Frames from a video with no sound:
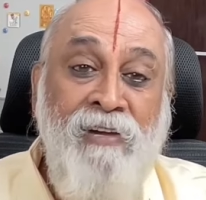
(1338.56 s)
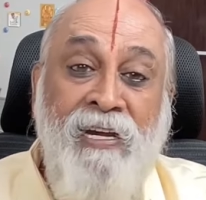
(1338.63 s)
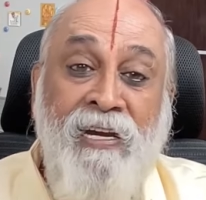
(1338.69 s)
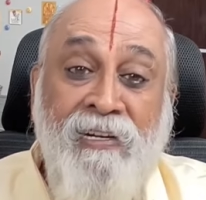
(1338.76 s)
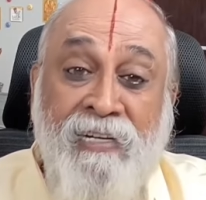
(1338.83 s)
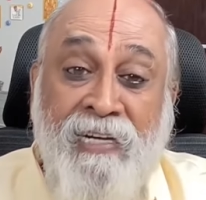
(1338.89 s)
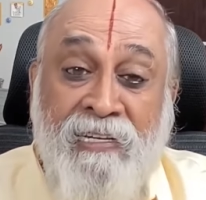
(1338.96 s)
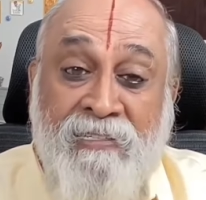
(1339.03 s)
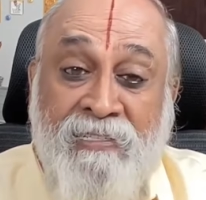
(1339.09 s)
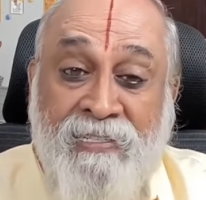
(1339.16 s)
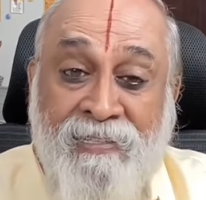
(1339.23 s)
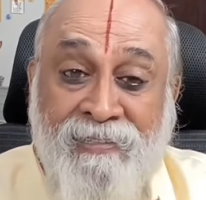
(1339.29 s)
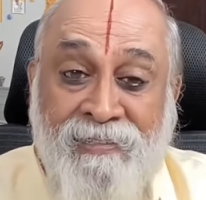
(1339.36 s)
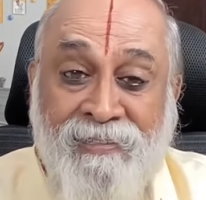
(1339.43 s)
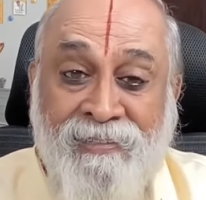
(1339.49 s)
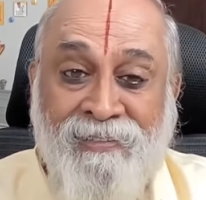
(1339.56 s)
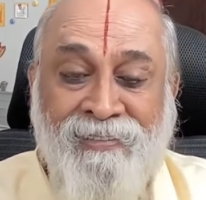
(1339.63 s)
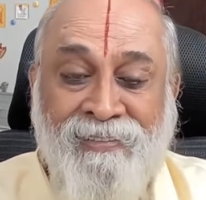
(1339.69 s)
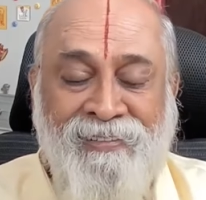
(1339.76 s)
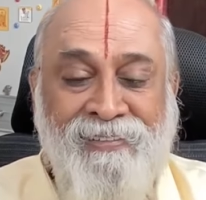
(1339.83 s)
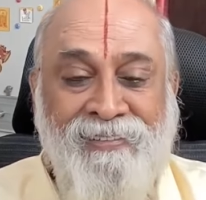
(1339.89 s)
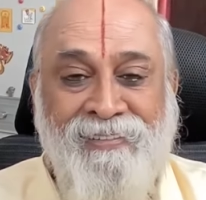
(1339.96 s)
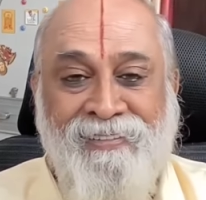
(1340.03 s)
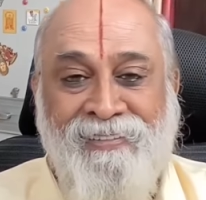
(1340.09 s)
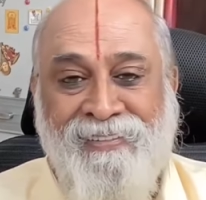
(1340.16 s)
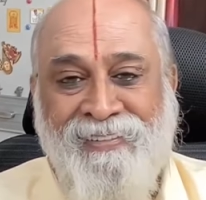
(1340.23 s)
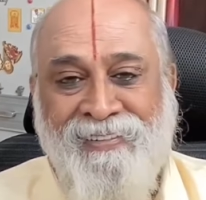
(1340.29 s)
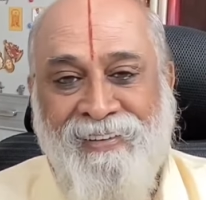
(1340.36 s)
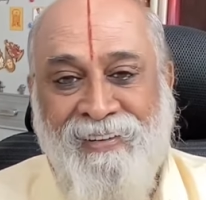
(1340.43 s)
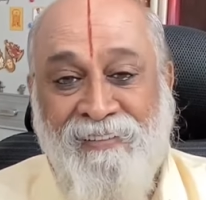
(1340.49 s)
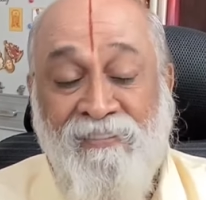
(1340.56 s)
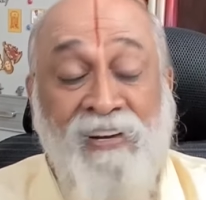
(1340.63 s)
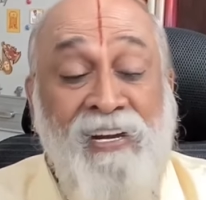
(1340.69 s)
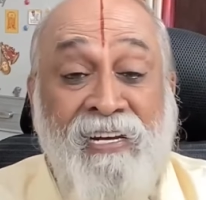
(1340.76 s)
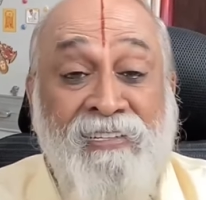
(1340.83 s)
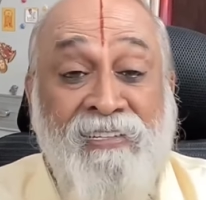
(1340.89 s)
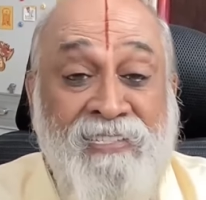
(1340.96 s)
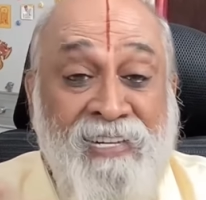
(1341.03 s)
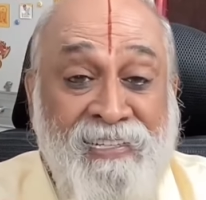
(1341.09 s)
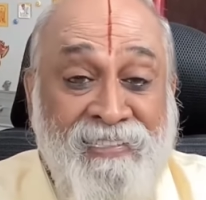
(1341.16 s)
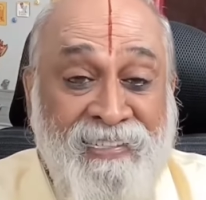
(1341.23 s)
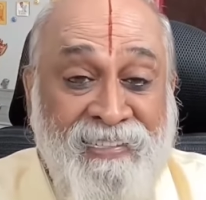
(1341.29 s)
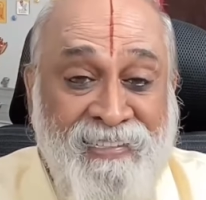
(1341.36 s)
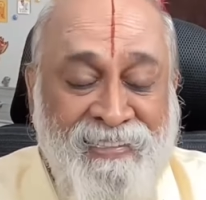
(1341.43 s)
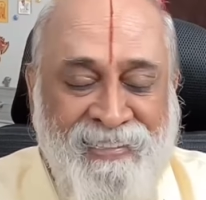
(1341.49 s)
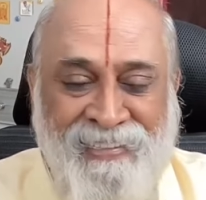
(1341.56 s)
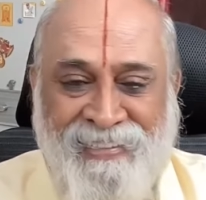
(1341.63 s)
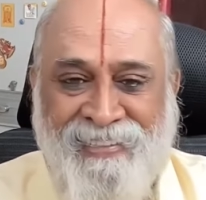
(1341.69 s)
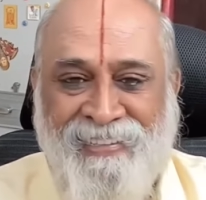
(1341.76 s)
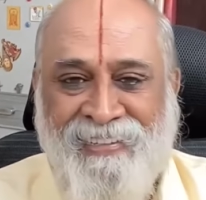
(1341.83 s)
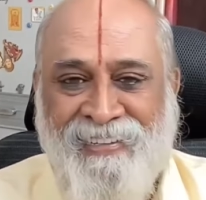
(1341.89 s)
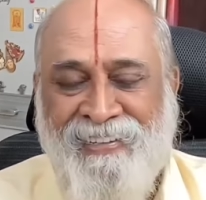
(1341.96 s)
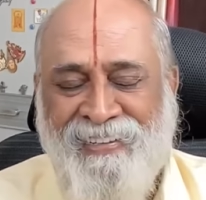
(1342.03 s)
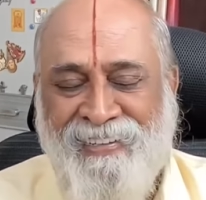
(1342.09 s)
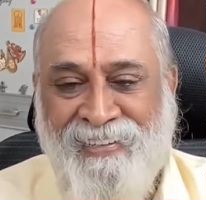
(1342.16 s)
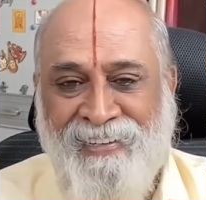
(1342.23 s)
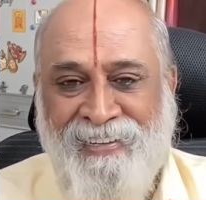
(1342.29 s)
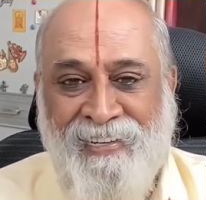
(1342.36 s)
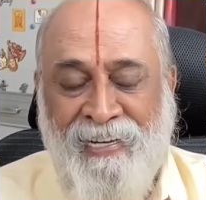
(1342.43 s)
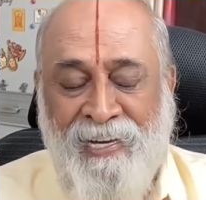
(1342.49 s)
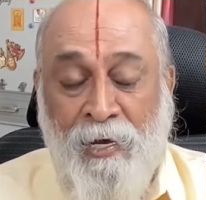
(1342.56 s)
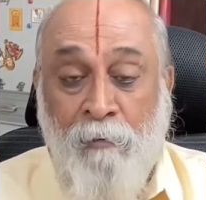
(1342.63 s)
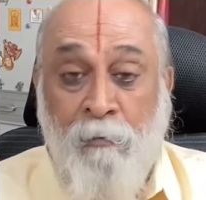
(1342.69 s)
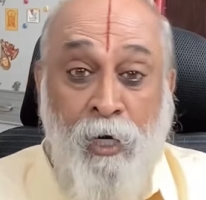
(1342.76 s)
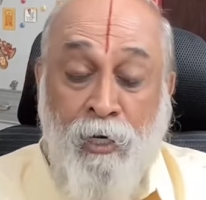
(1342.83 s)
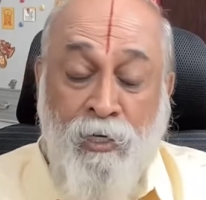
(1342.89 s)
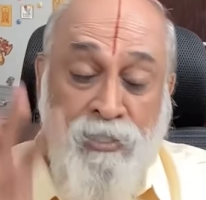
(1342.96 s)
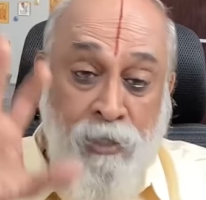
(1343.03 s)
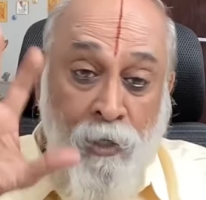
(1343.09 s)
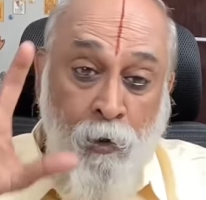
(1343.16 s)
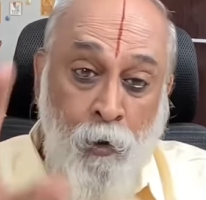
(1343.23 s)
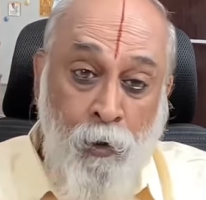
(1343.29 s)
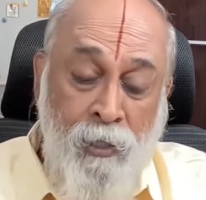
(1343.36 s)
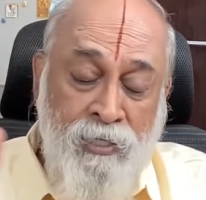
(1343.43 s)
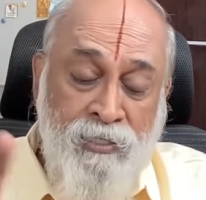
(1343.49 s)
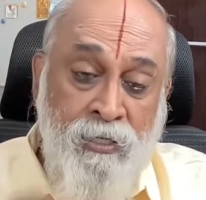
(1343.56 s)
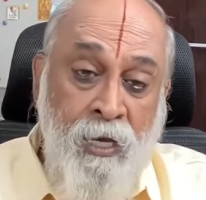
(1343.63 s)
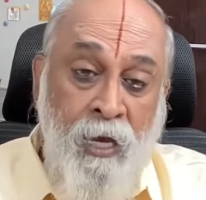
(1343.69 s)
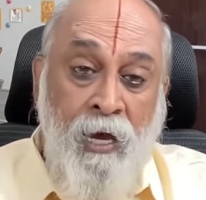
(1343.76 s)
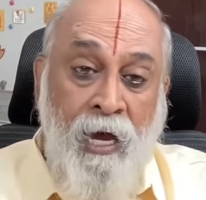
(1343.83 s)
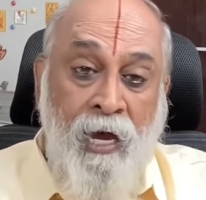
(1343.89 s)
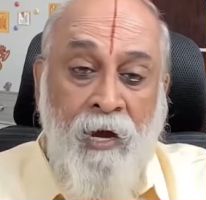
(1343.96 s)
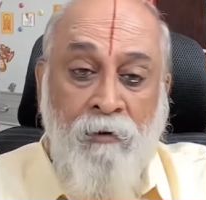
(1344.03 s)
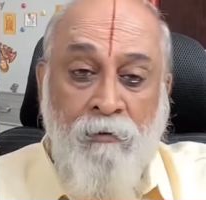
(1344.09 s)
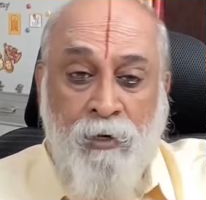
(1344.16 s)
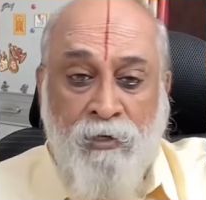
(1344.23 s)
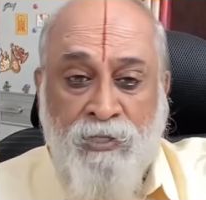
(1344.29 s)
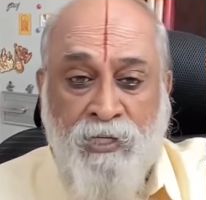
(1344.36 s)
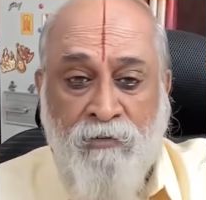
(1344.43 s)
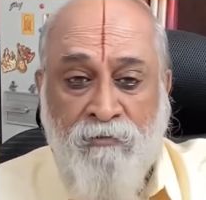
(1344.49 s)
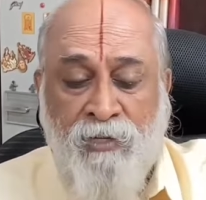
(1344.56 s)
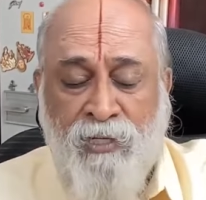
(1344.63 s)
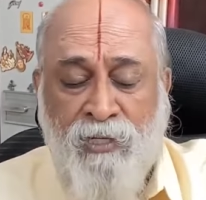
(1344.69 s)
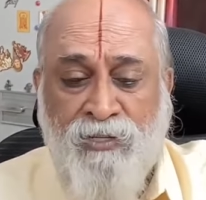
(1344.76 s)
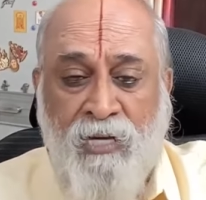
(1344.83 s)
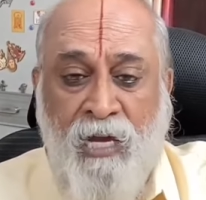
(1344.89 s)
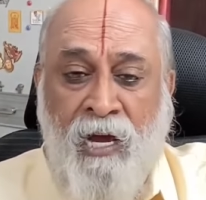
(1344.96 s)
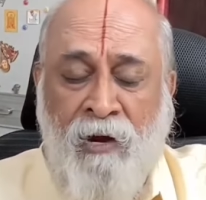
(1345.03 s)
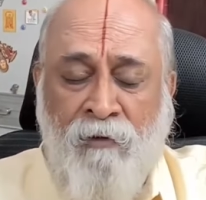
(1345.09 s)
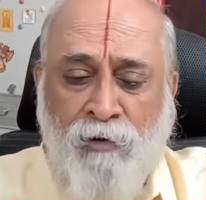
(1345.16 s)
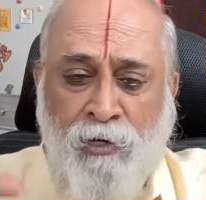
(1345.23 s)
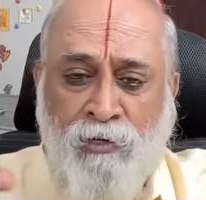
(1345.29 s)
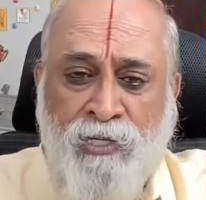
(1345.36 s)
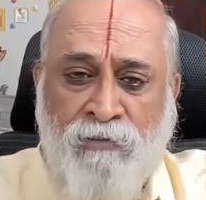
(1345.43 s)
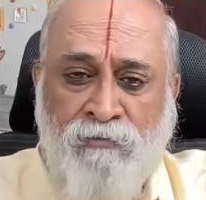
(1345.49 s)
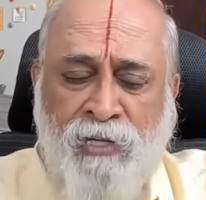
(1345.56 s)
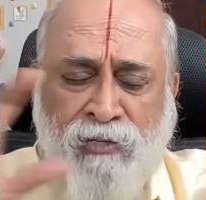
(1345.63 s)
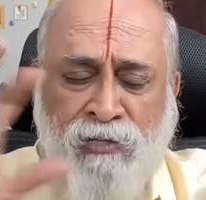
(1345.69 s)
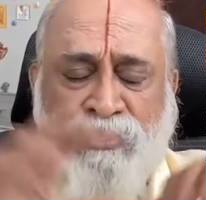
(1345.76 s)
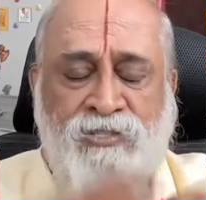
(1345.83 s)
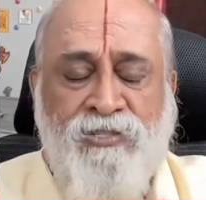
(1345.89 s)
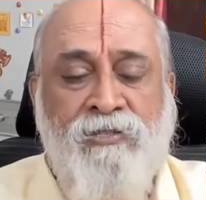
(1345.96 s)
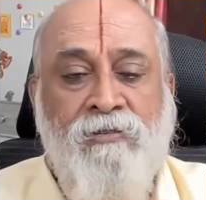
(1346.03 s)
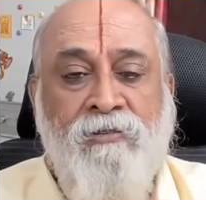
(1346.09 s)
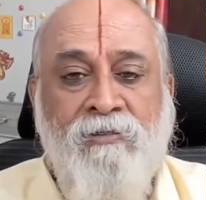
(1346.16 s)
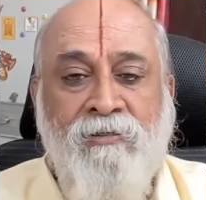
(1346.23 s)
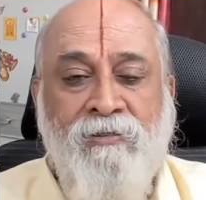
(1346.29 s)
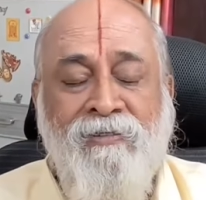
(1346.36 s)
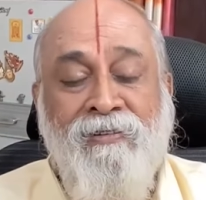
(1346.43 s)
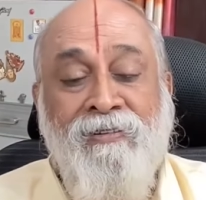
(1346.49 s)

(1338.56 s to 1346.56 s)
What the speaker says: We get tensed. We get stressed. Because the goal is, I have to achieve this, I have to achieve this.